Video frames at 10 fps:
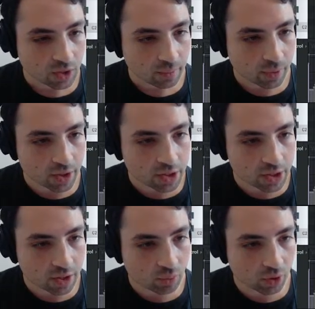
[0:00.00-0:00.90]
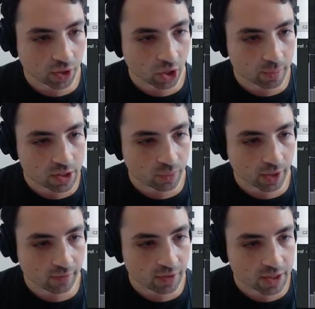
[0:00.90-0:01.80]
But it's really helps that we
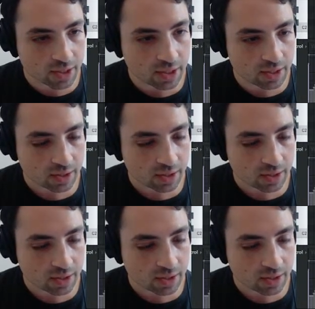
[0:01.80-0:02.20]
have this.